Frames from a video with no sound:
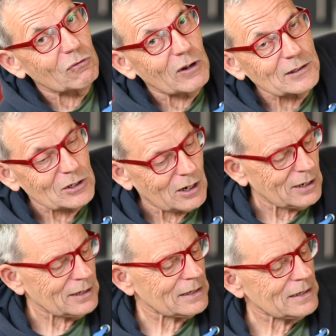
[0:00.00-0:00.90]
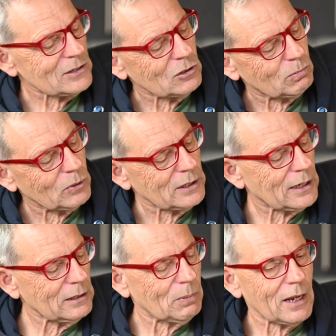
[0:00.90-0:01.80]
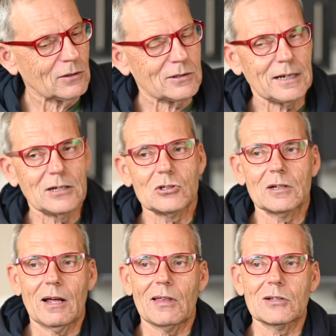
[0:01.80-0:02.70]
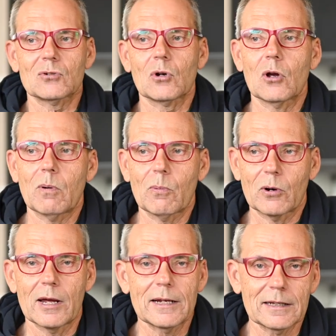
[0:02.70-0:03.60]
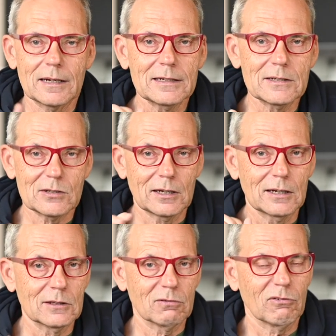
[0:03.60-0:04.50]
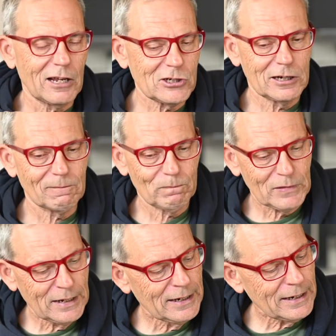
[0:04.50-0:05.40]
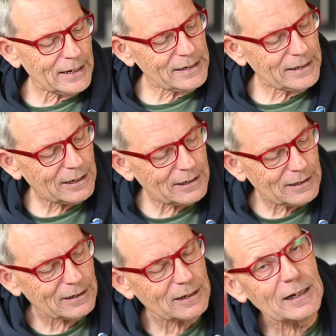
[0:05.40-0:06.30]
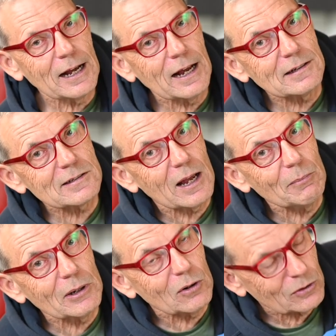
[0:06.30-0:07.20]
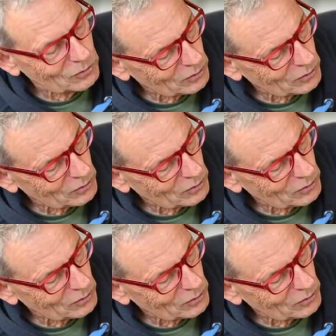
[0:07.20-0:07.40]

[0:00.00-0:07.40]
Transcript: a flat tire, then at least you can bring out your power station, have that strobe operating, at least then it's flashing. Any cars coming along the